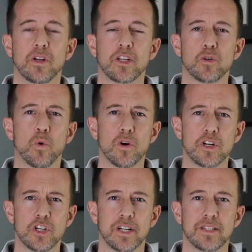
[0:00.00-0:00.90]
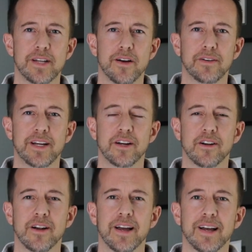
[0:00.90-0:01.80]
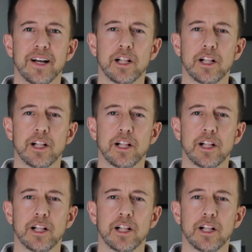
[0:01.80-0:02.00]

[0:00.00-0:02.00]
its origin is down here